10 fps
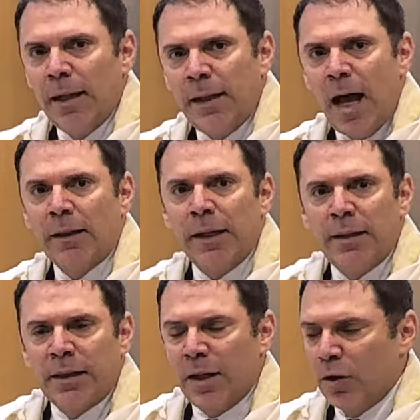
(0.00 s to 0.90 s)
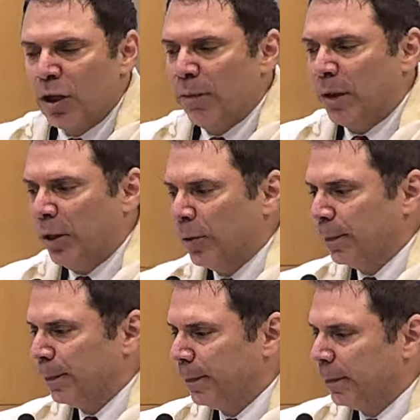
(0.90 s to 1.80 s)
That is Kedoshim Tiyu.
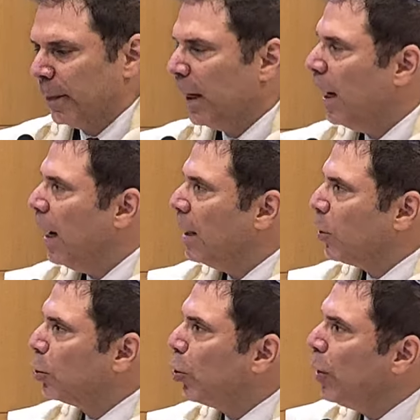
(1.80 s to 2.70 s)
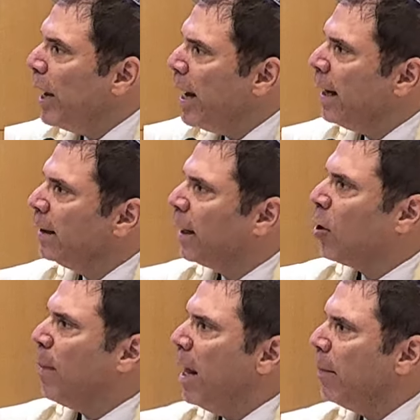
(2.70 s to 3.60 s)
So today, the
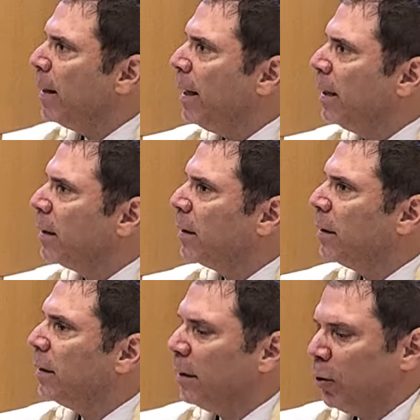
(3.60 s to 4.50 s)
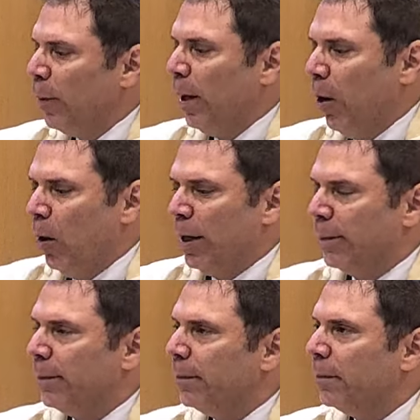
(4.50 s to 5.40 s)
commandment is to be holy.
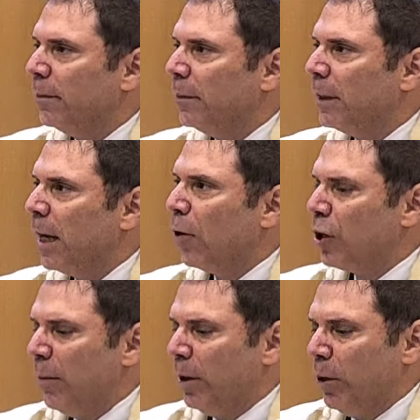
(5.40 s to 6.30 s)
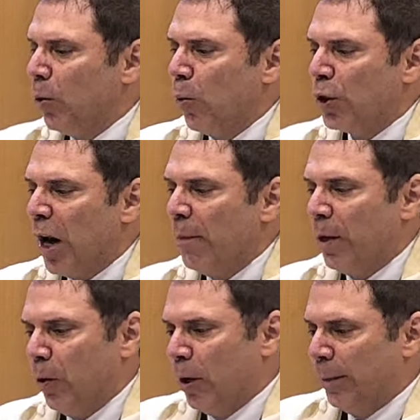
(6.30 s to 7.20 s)
Kedoshim Tiyu, we shall be
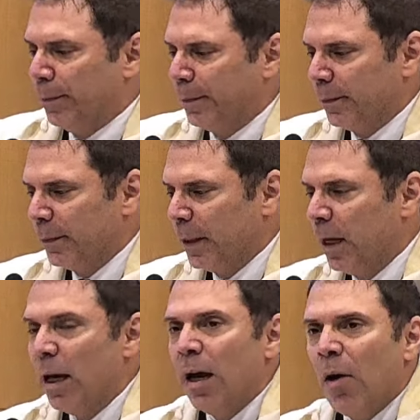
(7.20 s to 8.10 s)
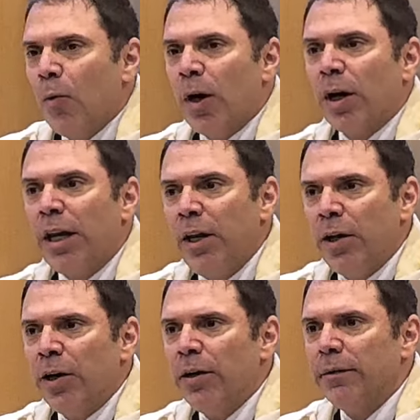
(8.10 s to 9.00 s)
holy. We are
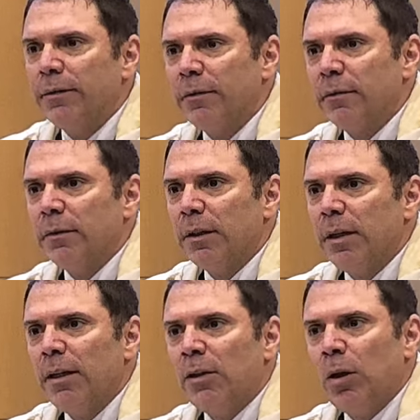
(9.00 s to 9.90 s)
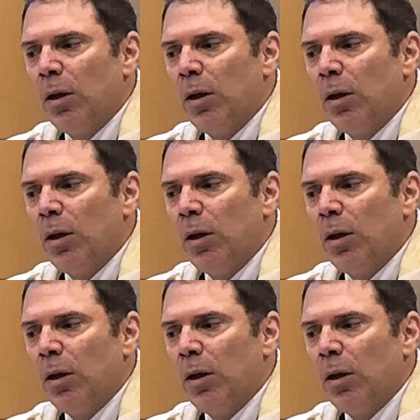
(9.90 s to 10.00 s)
here to